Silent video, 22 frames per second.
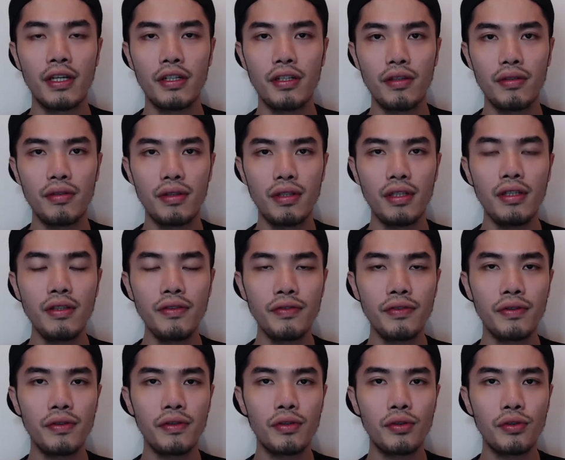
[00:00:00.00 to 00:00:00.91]
you need
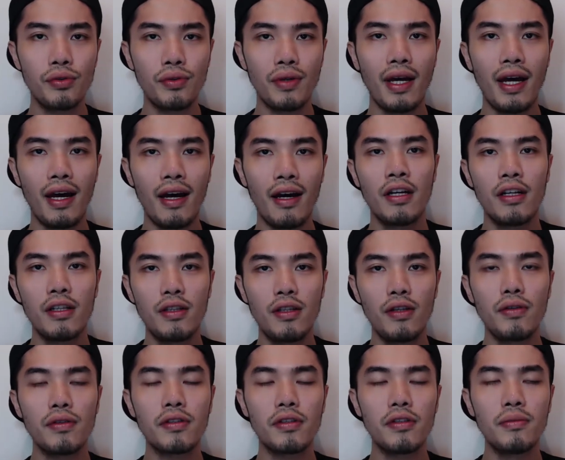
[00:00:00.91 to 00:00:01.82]
to have
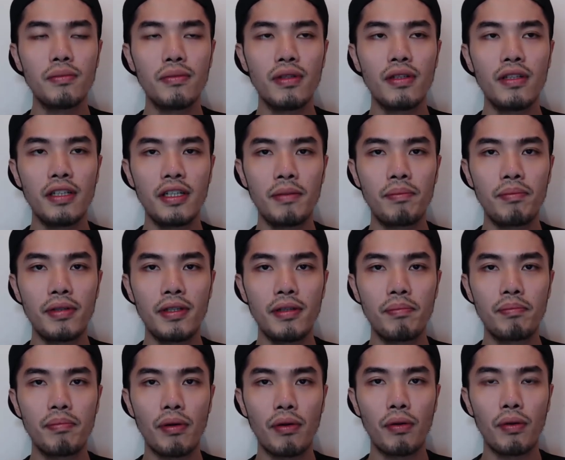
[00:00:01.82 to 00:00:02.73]
local Malay
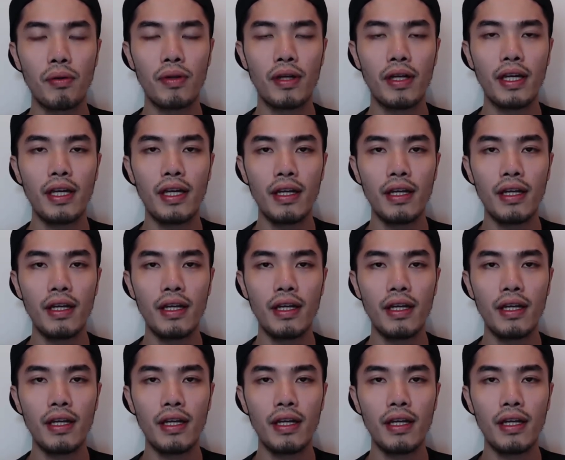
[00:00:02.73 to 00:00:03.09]
people